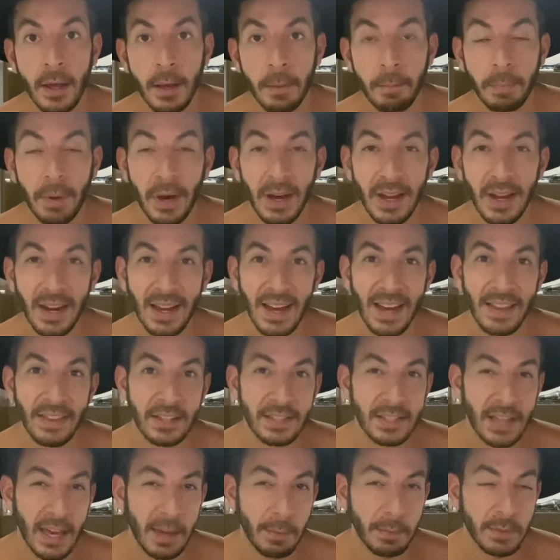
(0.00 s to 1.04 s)
But at the
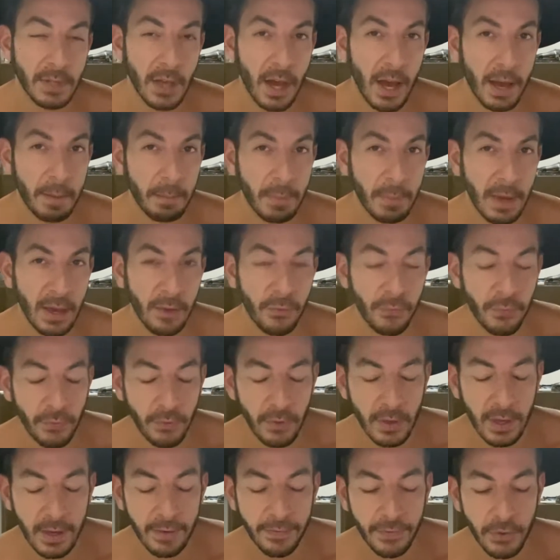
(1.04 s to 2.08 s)
same time, if,
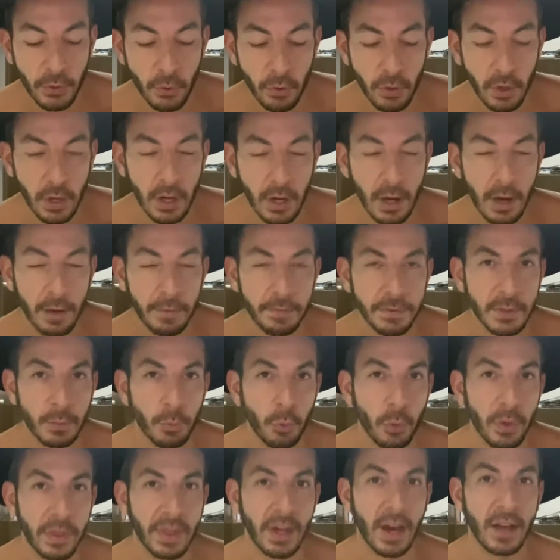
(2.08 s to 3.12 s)
if you're not comfortable
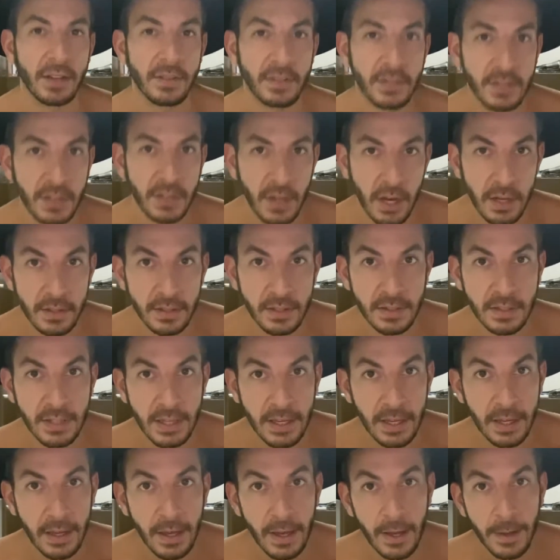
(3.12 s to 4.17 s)
with
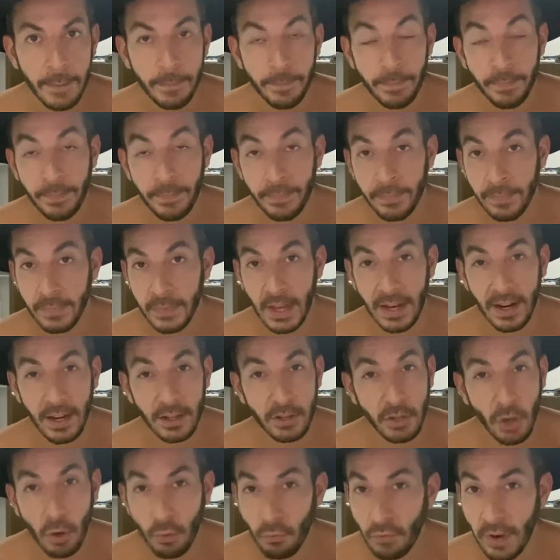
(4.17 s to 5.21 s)
uncertainty, then I
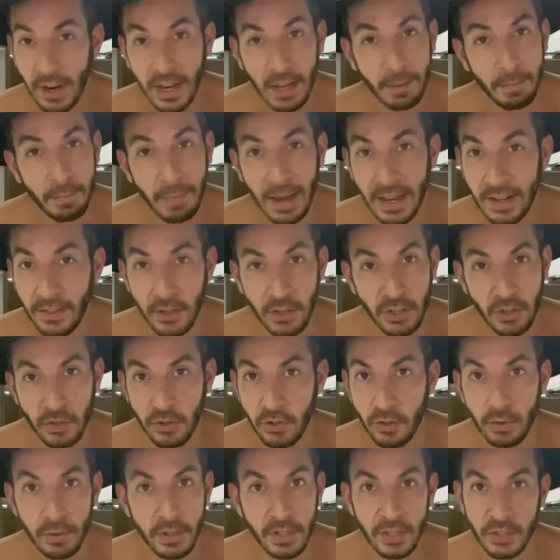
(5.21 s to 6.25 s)
don't recommend that you
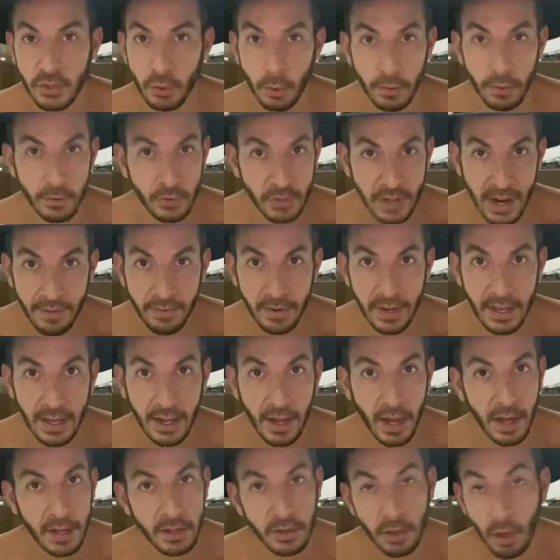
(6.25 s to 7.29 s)
do this sort of traveling.
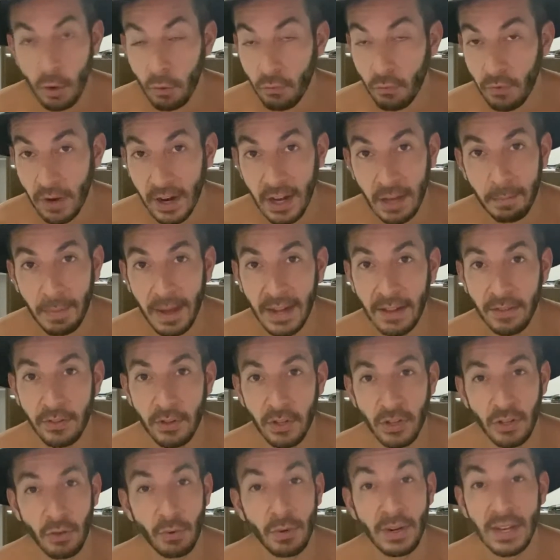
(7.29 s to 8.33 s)
I don't recommend that
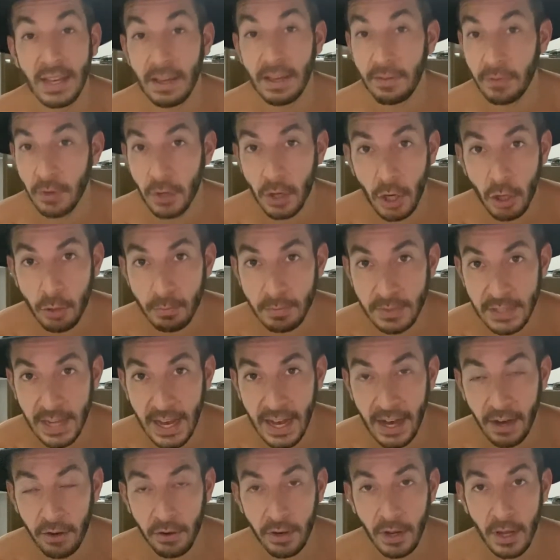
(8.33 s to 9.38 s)
you leave your
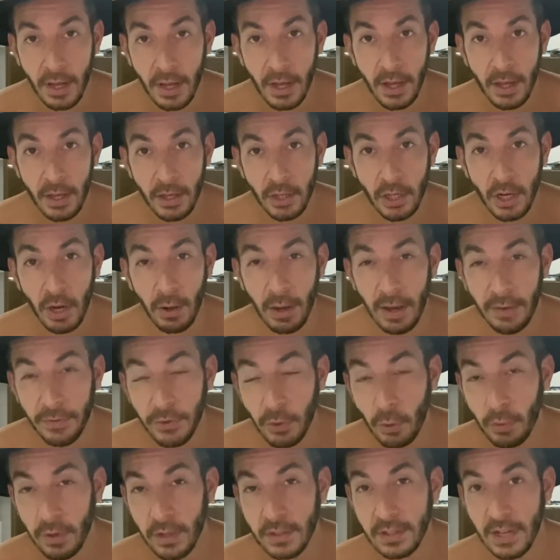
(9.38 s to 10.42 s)
hometown. You know, if
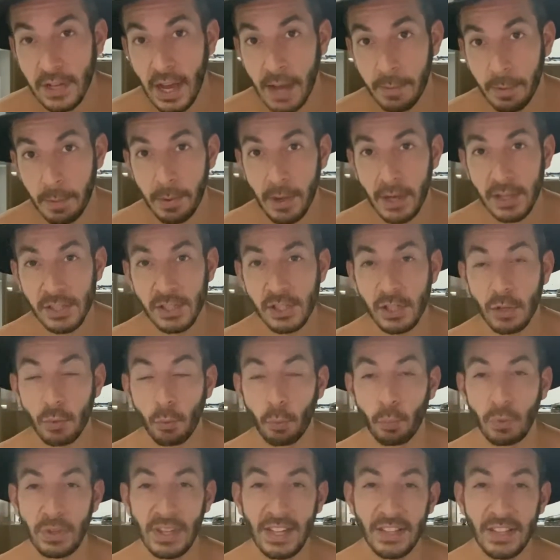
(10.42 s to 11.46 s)
you're the type of person
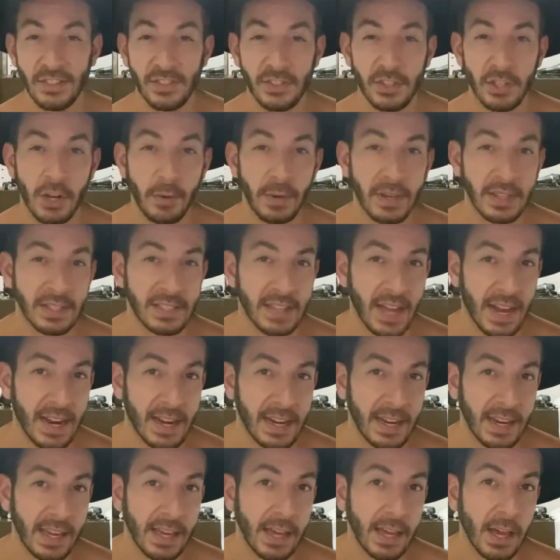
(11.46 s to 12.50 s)
that needs to know
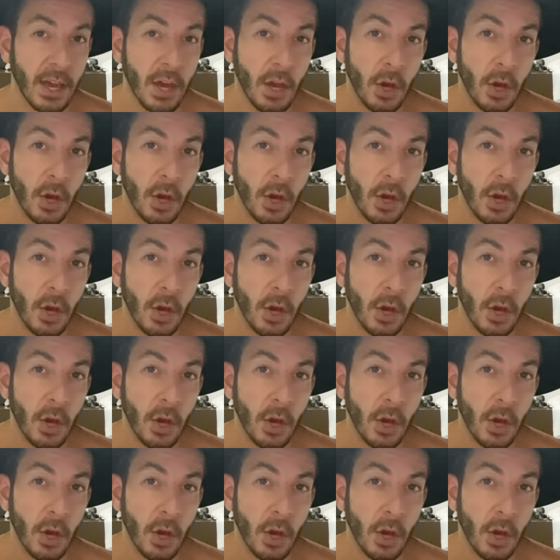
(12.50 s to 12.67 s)
exactly